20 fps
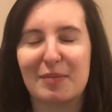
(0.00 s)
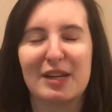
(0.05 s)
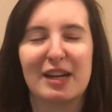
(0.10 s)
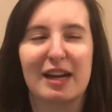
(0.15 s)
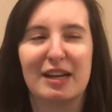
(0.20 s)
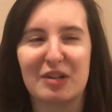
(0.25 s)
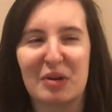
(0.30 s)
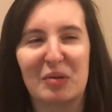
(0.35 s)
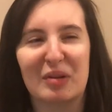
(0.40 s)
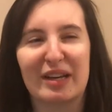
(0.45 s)
and I
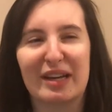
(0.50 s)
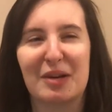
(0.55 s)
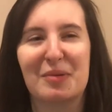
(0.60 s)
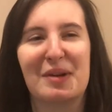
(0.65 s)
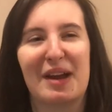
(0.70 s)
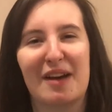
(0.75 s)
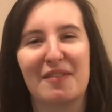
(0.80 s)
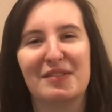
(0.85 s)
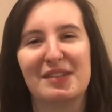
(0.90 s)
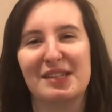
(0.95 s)
know like it would
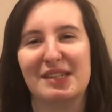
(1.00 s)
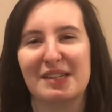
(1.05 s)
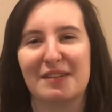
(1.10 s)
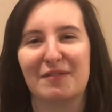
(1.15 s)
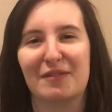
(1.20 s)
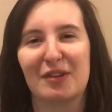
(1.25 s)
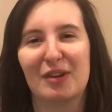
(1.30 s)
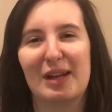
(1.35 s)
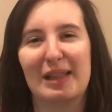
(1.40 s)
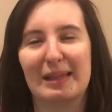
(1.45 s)
have to
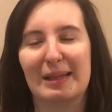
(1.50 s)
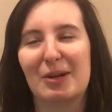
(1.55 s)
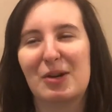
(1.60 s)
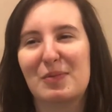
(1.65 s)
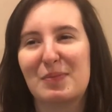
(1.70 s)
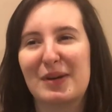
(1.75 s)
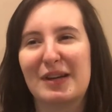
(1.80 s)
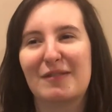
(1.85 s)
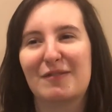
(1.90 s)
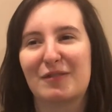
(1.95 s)
differ a little
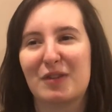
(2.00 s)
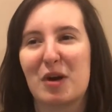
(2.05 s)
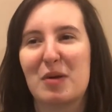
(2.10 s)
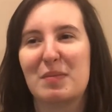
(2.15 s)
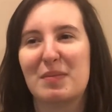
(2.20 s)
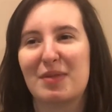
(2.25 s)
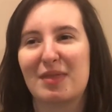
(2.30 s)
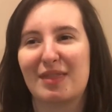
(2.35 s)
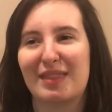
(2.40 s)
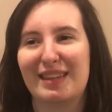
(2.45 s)
bit
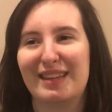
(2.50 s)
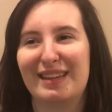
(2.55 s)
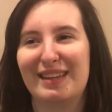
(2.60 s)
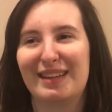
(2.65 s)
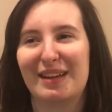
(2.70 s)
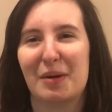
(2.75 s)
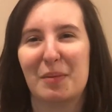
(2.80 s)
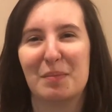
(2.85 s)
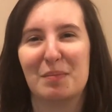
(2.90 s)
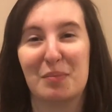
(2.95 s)
from
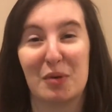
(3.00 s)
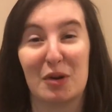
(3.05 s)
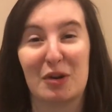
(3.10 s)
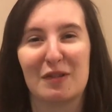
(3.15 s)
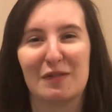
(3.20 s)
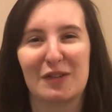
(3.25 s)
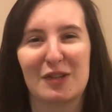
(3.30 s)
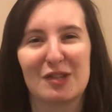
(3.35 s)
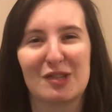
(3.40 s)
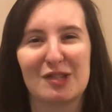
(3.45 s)
the book
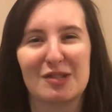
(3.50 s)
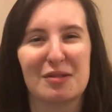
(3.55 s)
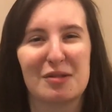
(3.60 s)
version,